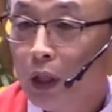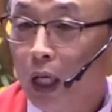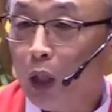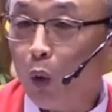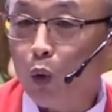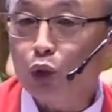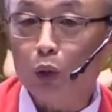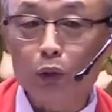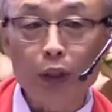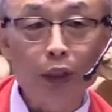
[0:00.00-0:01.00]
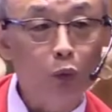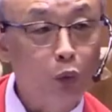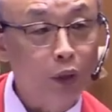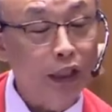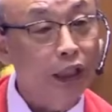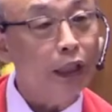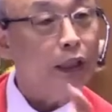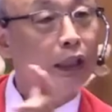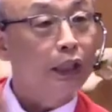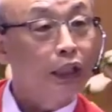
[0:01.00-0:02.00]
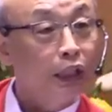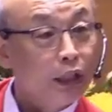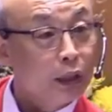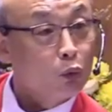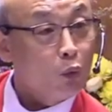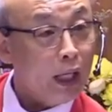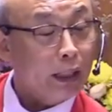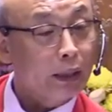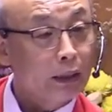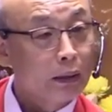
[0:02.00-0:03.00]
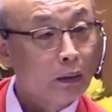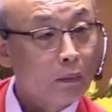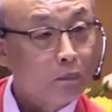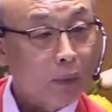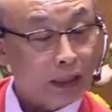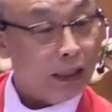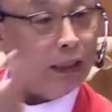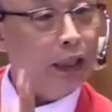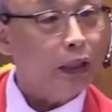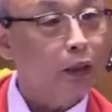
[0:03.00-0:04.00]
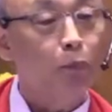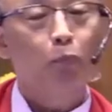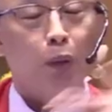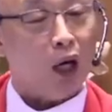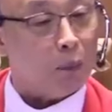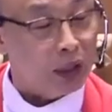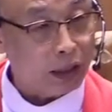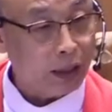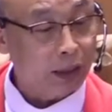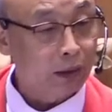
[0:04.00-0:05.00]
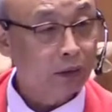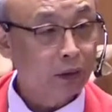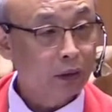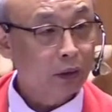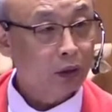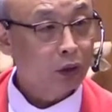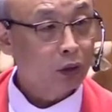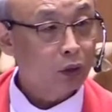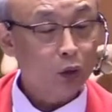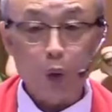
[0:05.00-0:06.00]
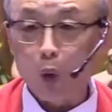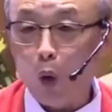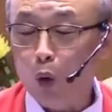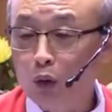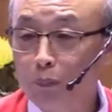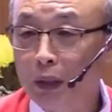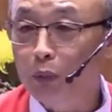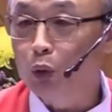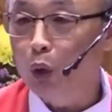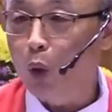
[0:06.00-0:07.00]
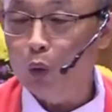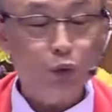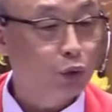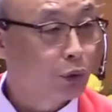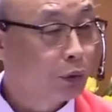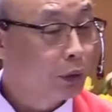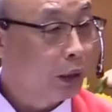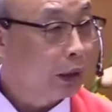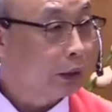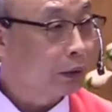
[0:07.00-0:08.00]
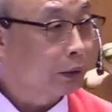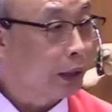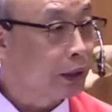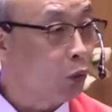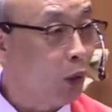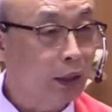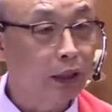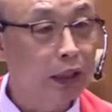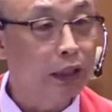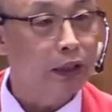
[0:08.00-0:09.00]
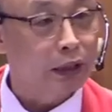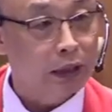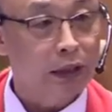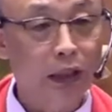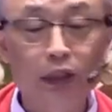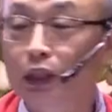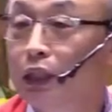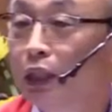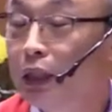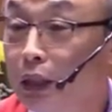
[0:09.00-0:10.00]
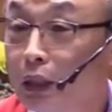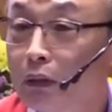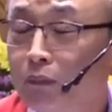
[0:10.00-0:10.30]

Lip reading: And also, he did it in a hidden way, but he did it publicly. You know, all the people knows You know, what he thinks that he did it.